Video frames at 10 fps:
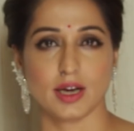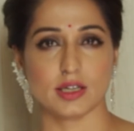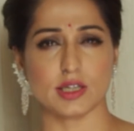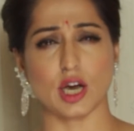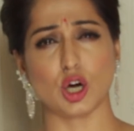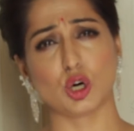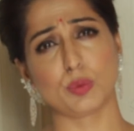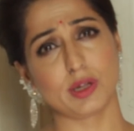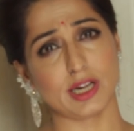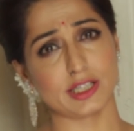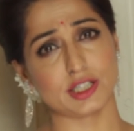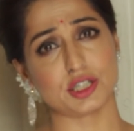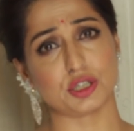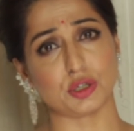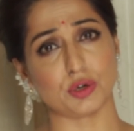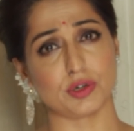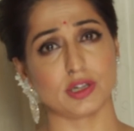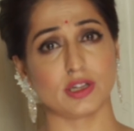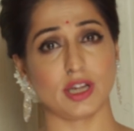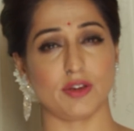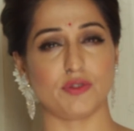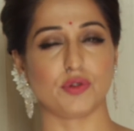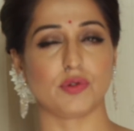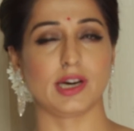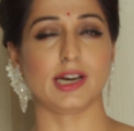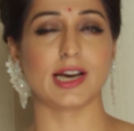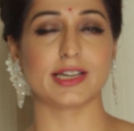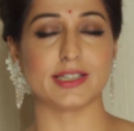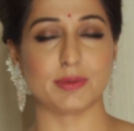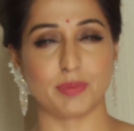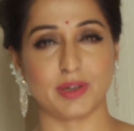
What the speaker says: So I hope you liked this tutorial. If you really liked it,